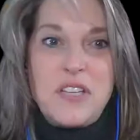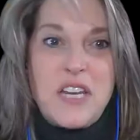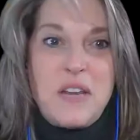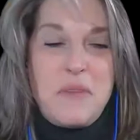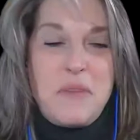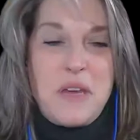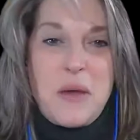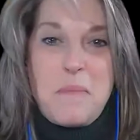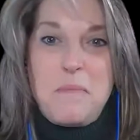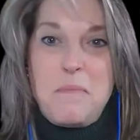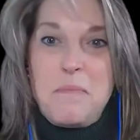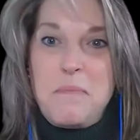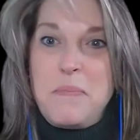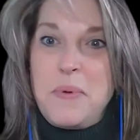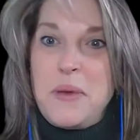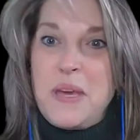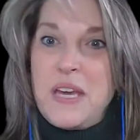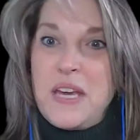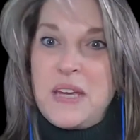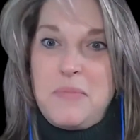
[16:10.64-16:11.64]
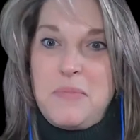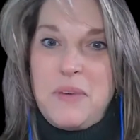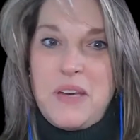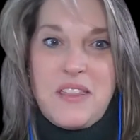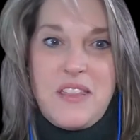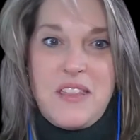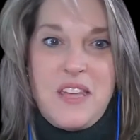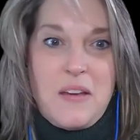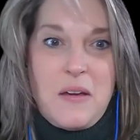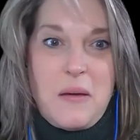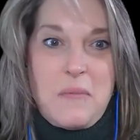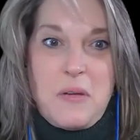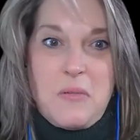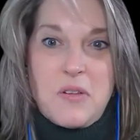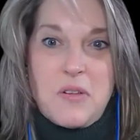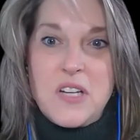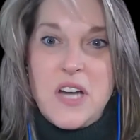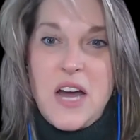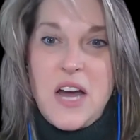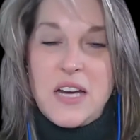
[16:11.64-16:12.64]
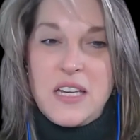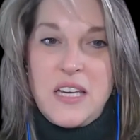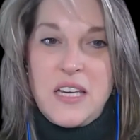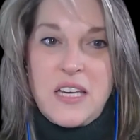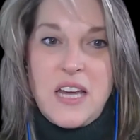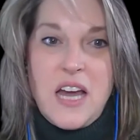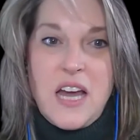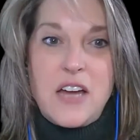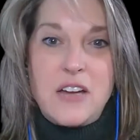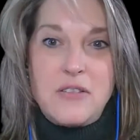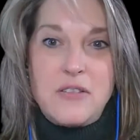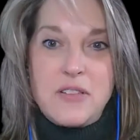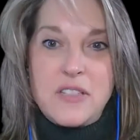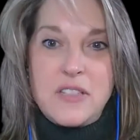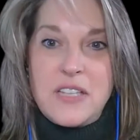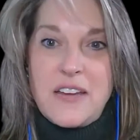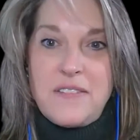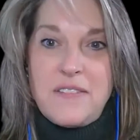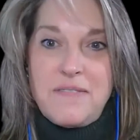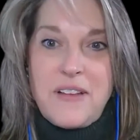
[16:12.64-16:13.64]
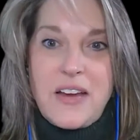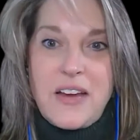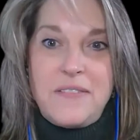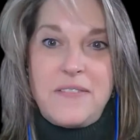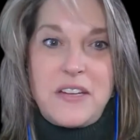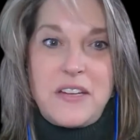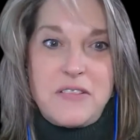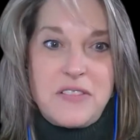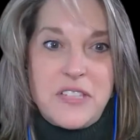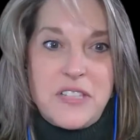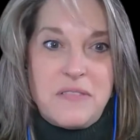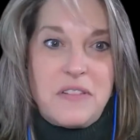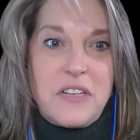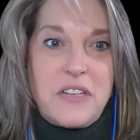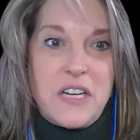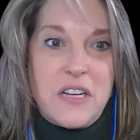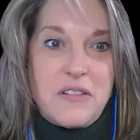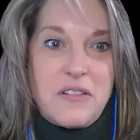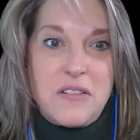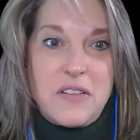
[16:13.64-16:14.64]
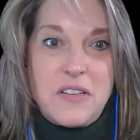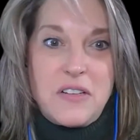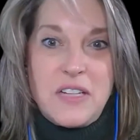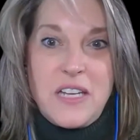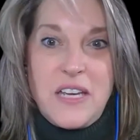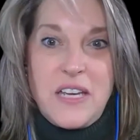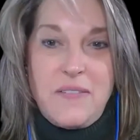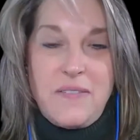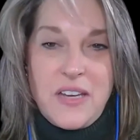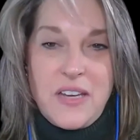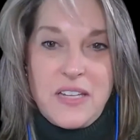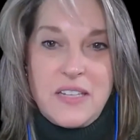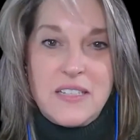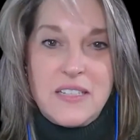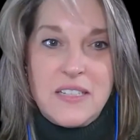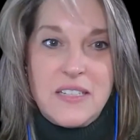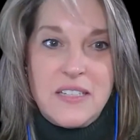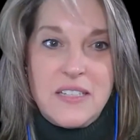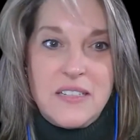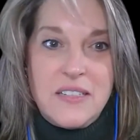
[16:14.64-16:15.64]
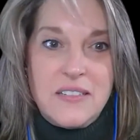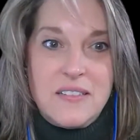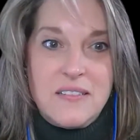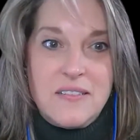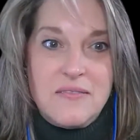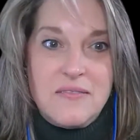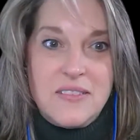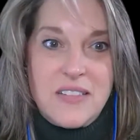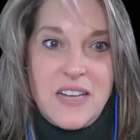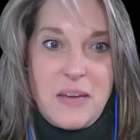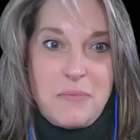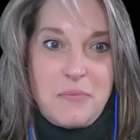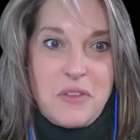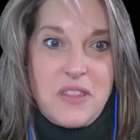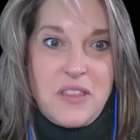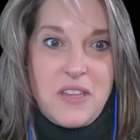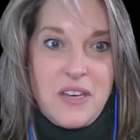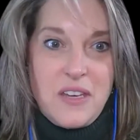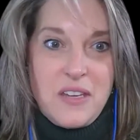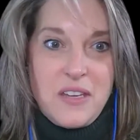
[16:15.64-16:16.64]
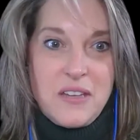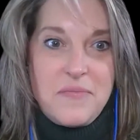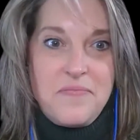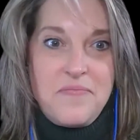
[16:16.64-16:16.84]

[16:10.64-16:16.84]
to be a big, big thing. I mean, we're talking hundreds, like 500, 700 event type of thing.